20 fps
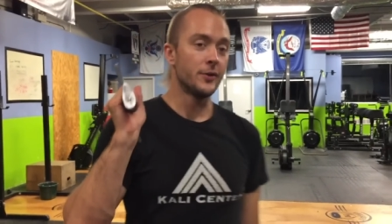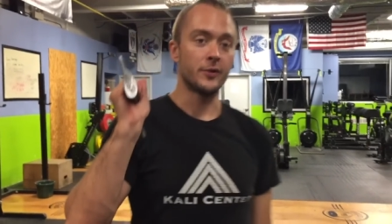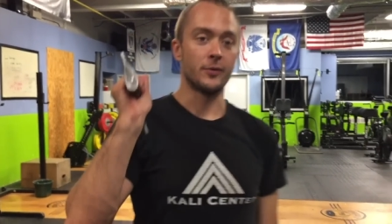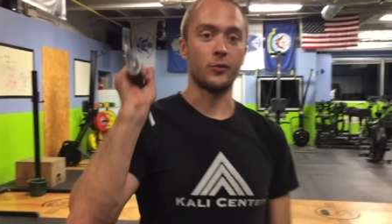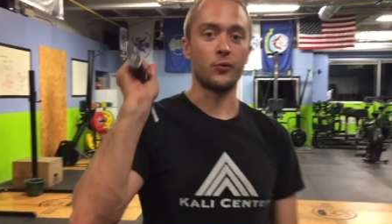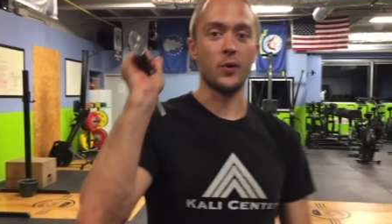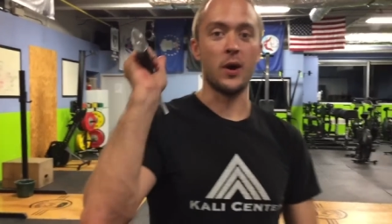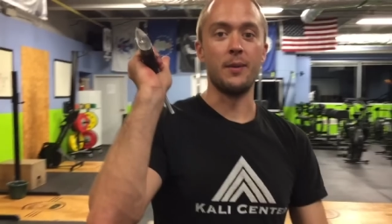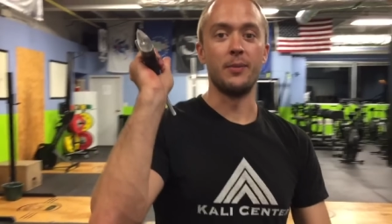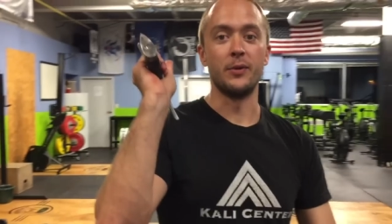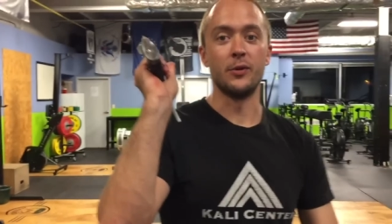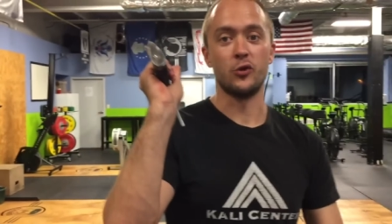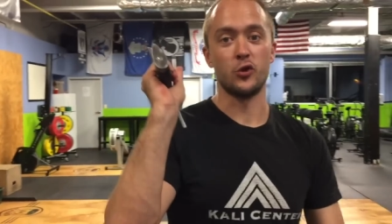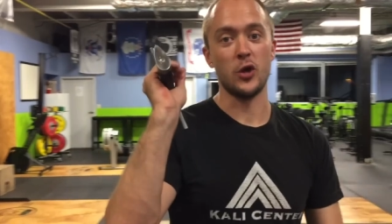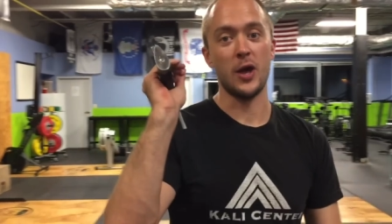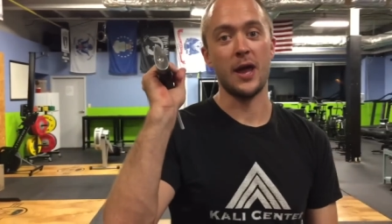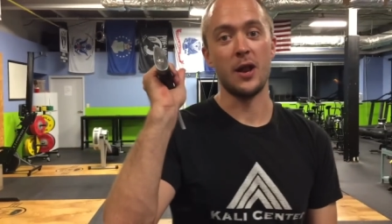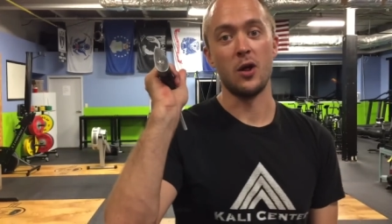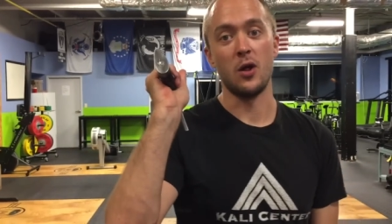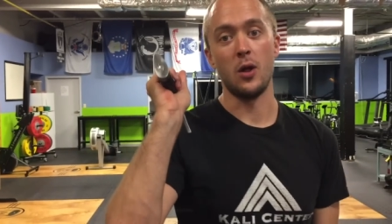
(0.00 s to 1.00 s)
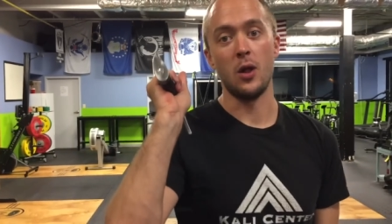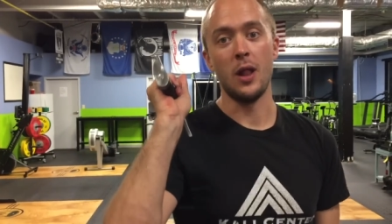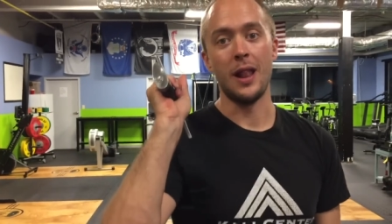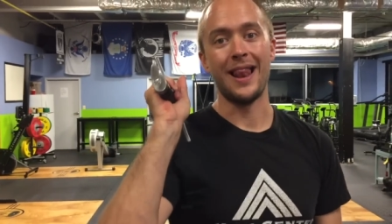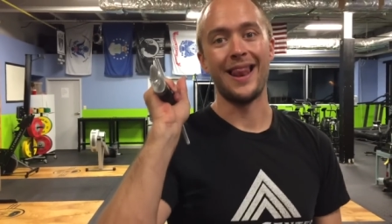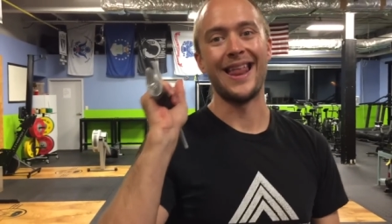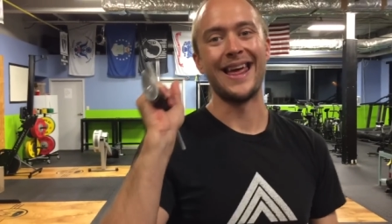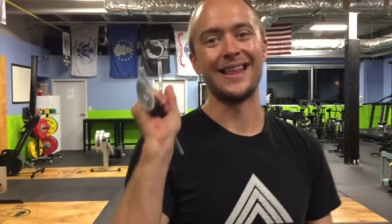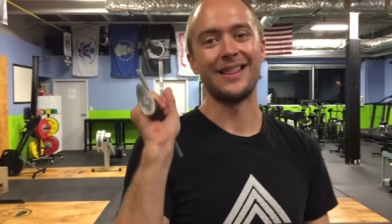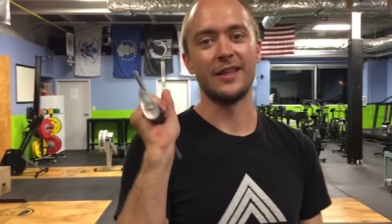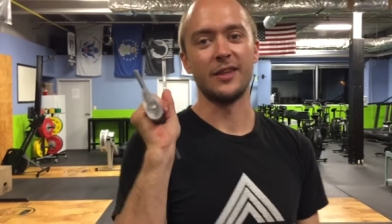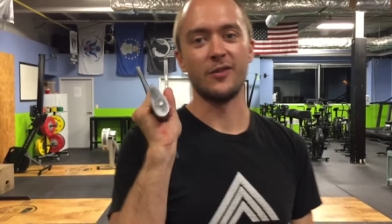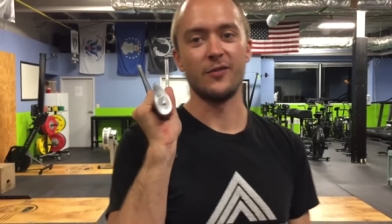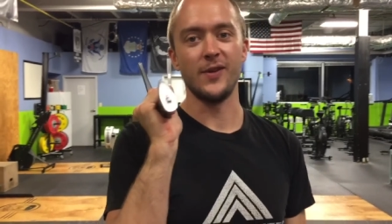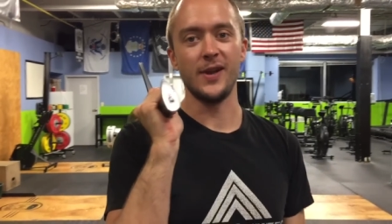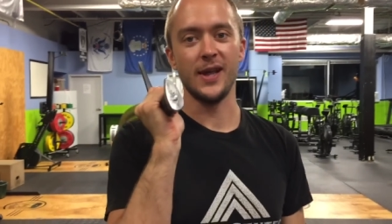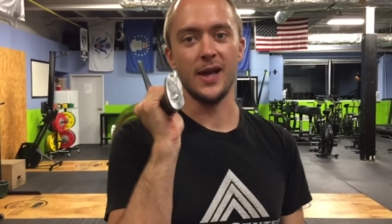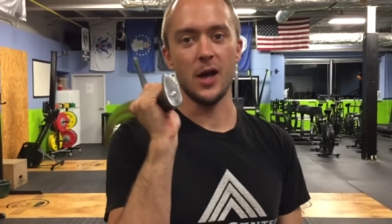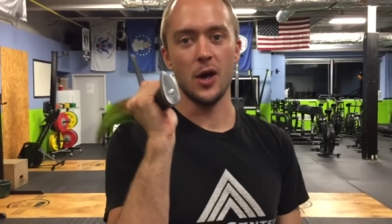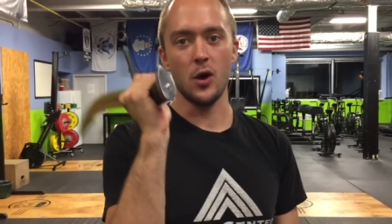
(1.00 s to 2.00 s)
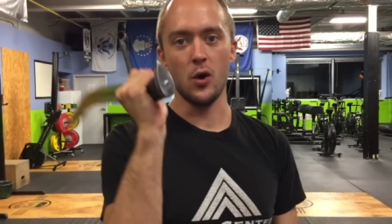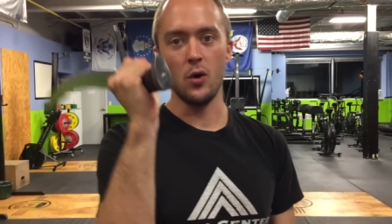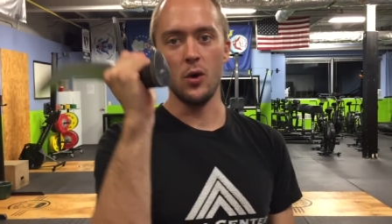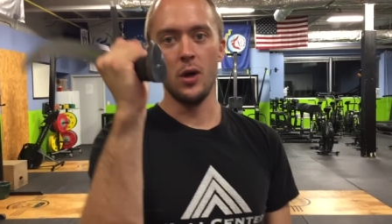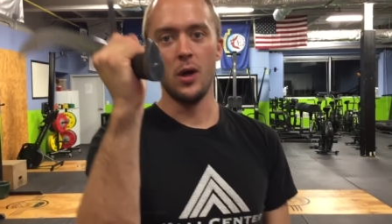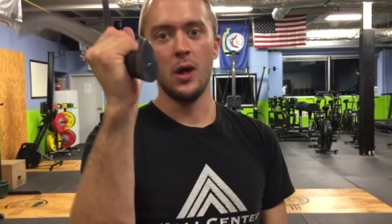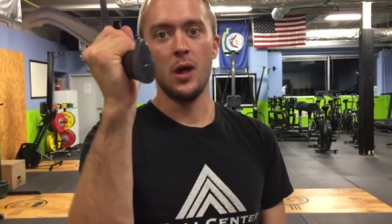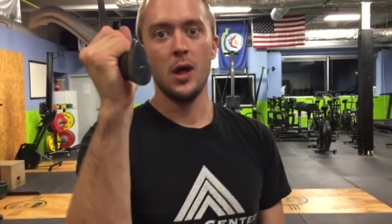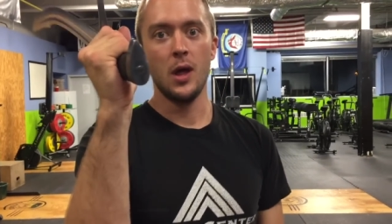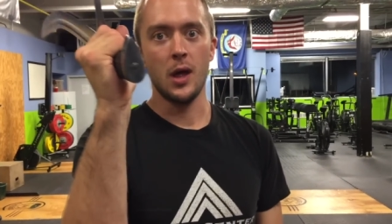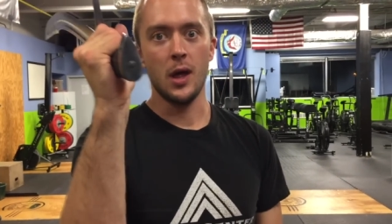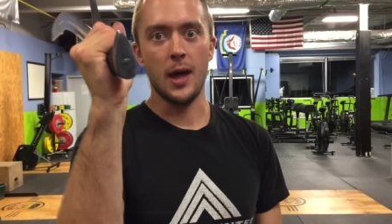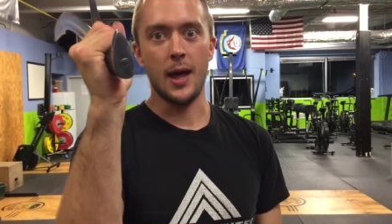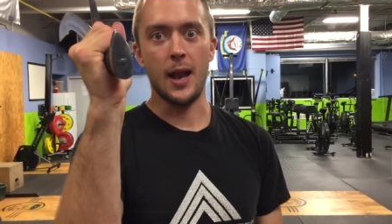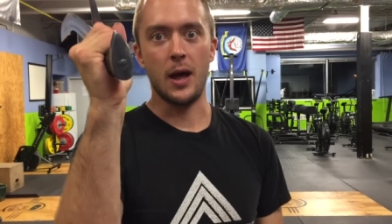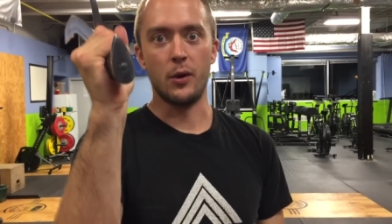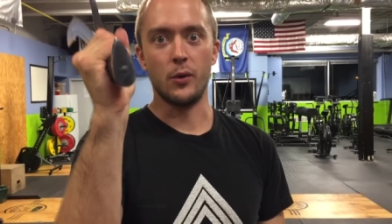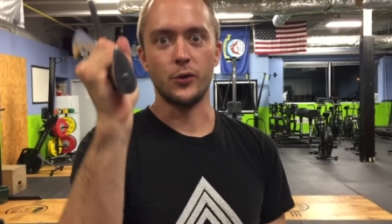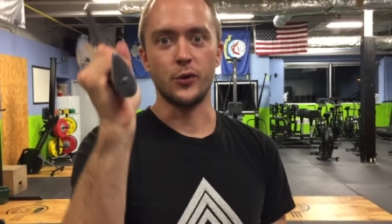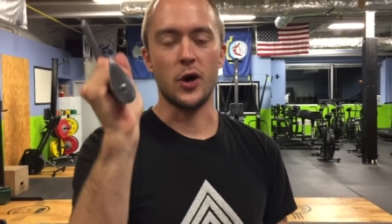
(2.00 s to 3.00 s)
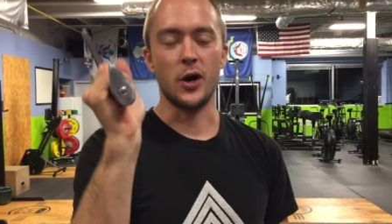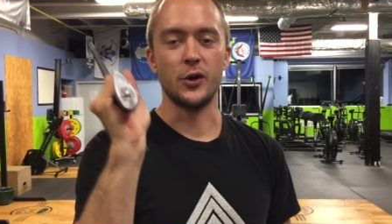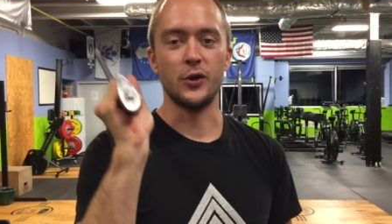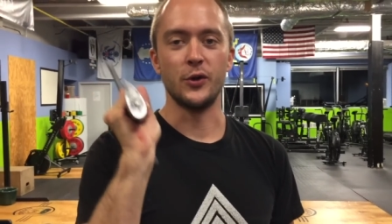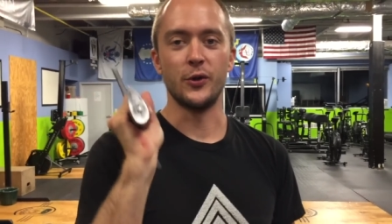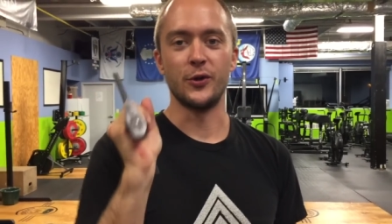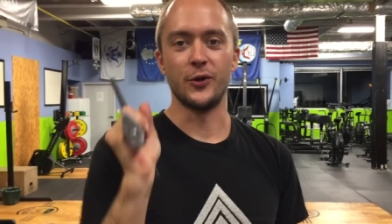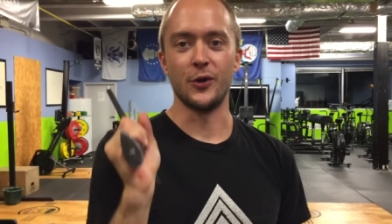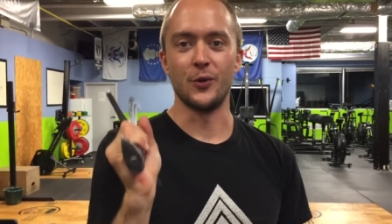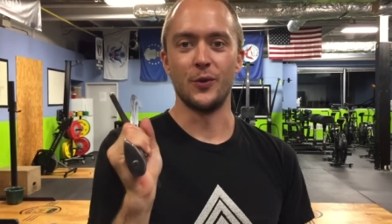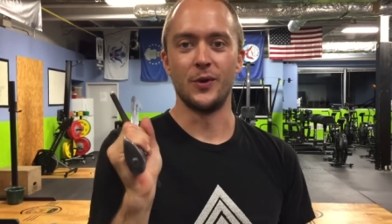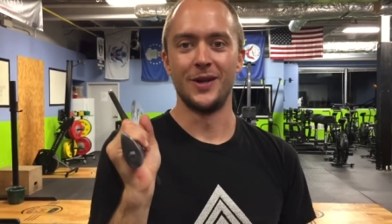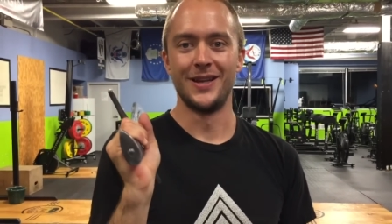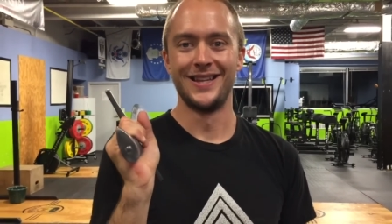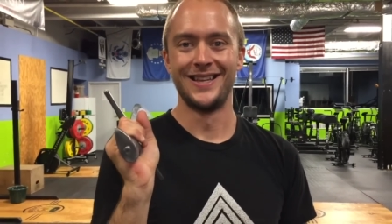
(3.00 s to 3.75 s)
Subscribe to the channel, like this video, and I will talk to you soon.